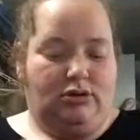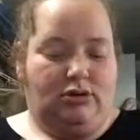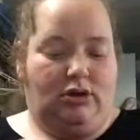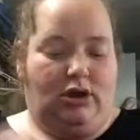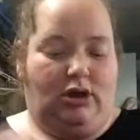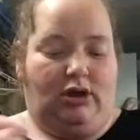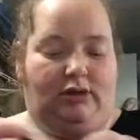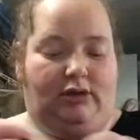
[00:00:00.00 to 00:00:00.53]

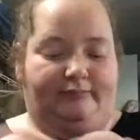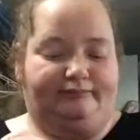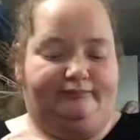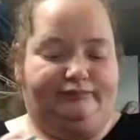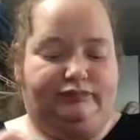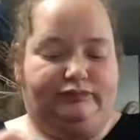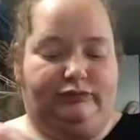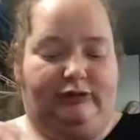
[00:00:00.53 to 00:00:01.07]
um,
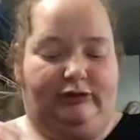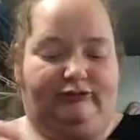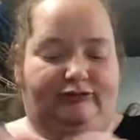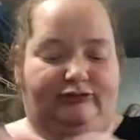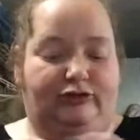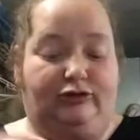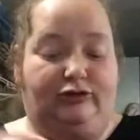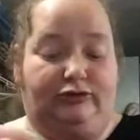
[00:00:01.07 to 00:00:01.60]
a
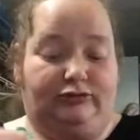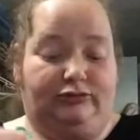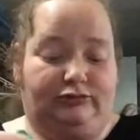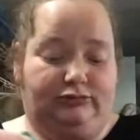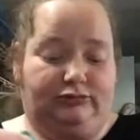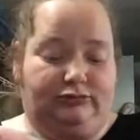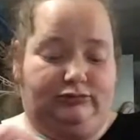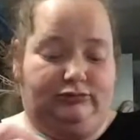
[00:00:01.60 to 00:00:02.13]
snood
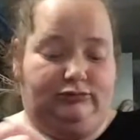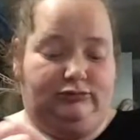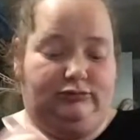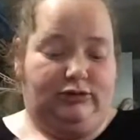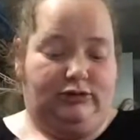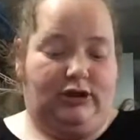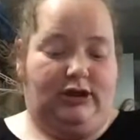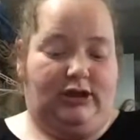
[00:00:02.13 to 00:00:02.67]

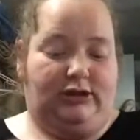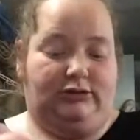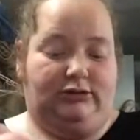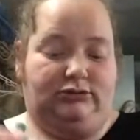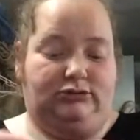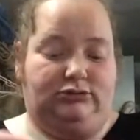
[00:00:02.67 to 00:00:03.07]
and